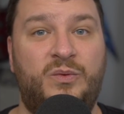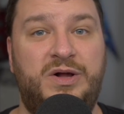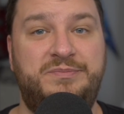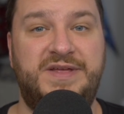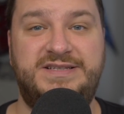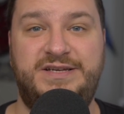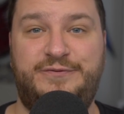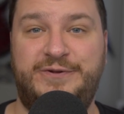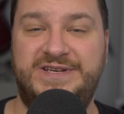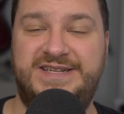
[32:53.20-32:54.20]
Well, that's it
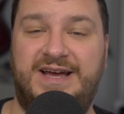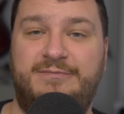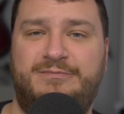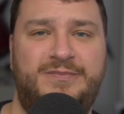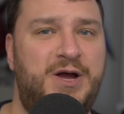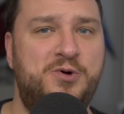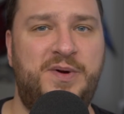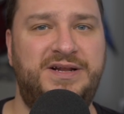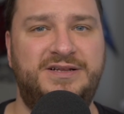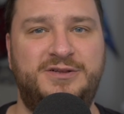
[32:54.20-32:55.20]
for this time. I hope
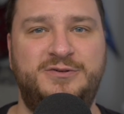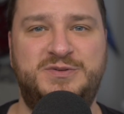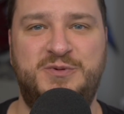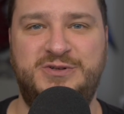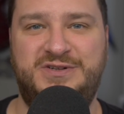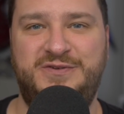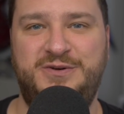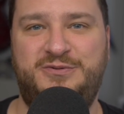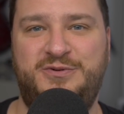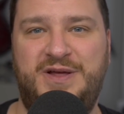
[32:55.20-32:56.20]
I didn't lose most of
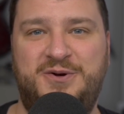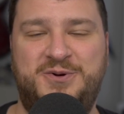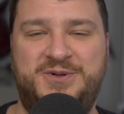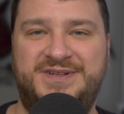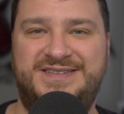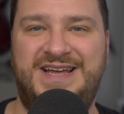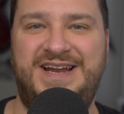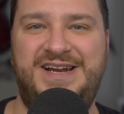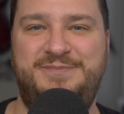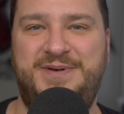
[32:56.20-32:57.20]
you through that whole
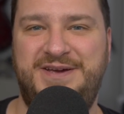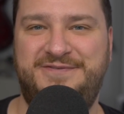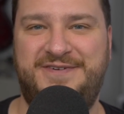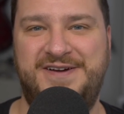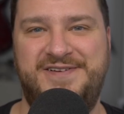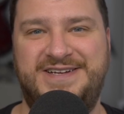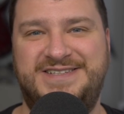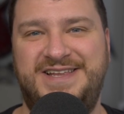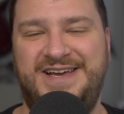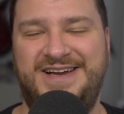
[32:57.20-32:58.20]
1080p 5X
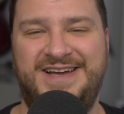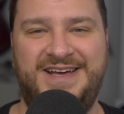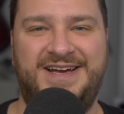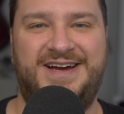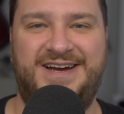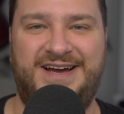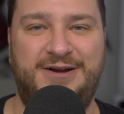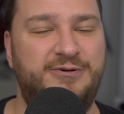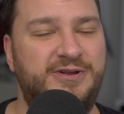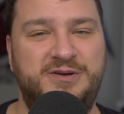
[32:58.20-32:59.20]
thing. I
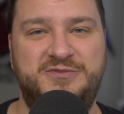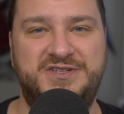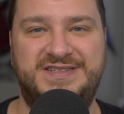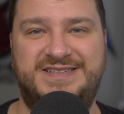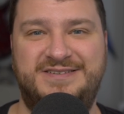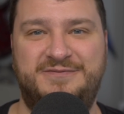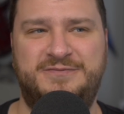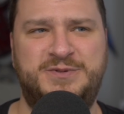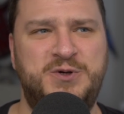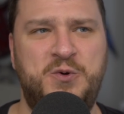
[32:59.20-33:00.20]
really am just
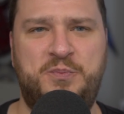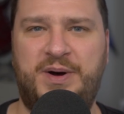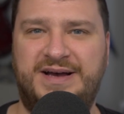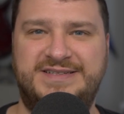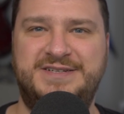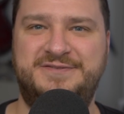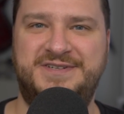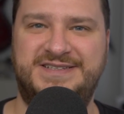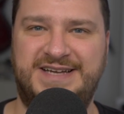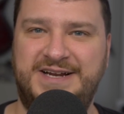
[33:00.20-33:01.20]
so positive
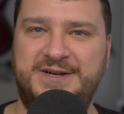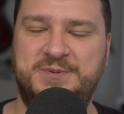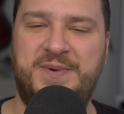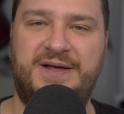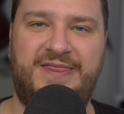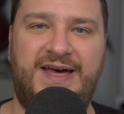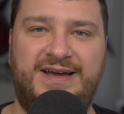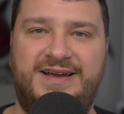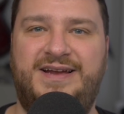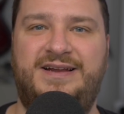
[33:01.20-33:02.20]
and excited about
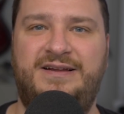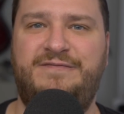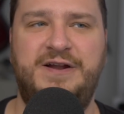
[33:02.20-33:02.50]
that. And if